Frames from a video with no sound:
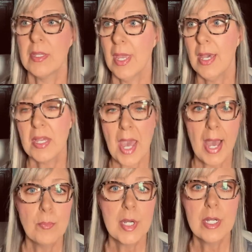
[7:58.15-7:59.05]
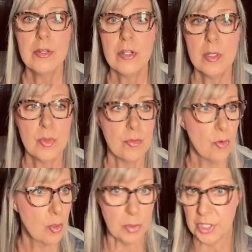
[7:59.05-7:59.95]
yeah, God might have done it
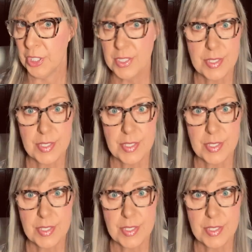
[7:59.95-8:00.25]
before, but he's